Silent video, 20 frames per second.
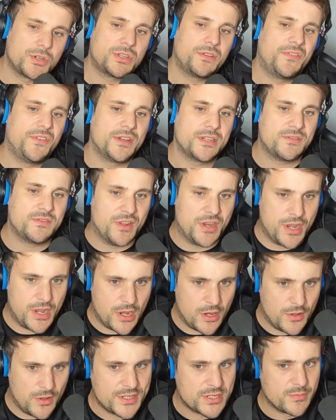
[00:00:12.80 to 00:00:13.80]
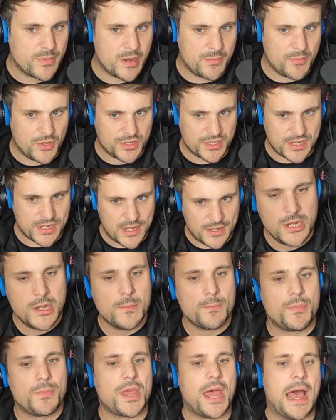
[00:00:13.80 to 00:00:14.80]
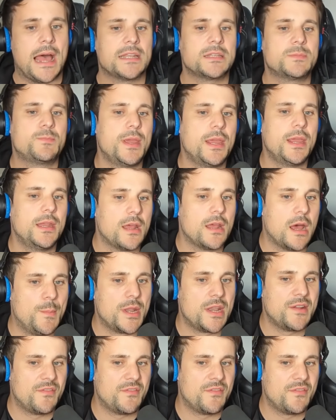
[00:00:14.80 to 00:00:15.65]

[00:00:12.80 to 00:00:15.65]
first video. This will make more sense. But there has been a bit of a